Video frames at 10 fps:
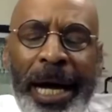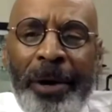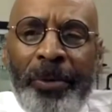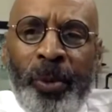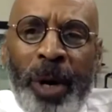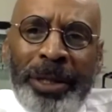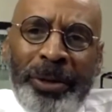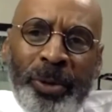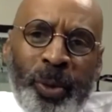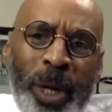
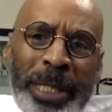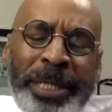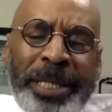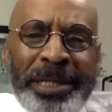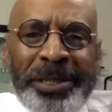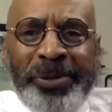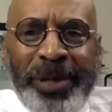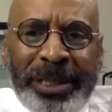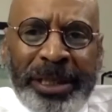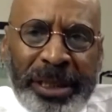What
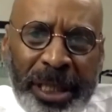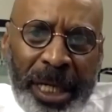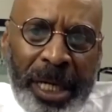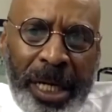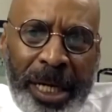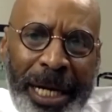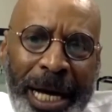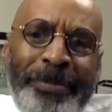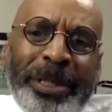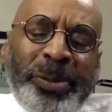districts? How
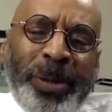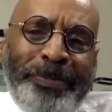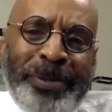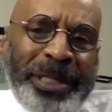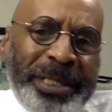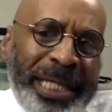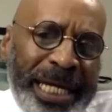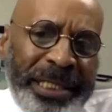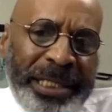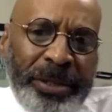much
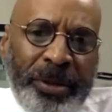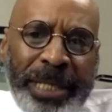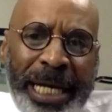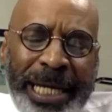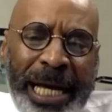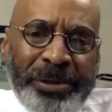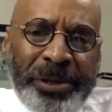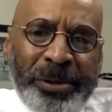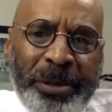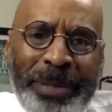representation on that
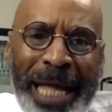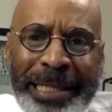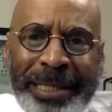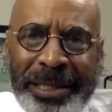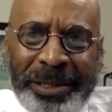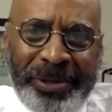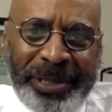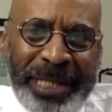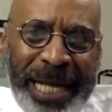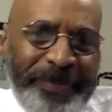council the black
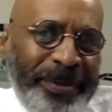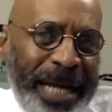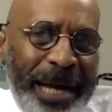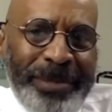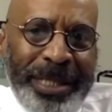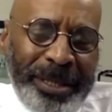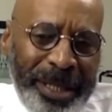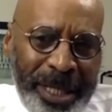districts have, and how many?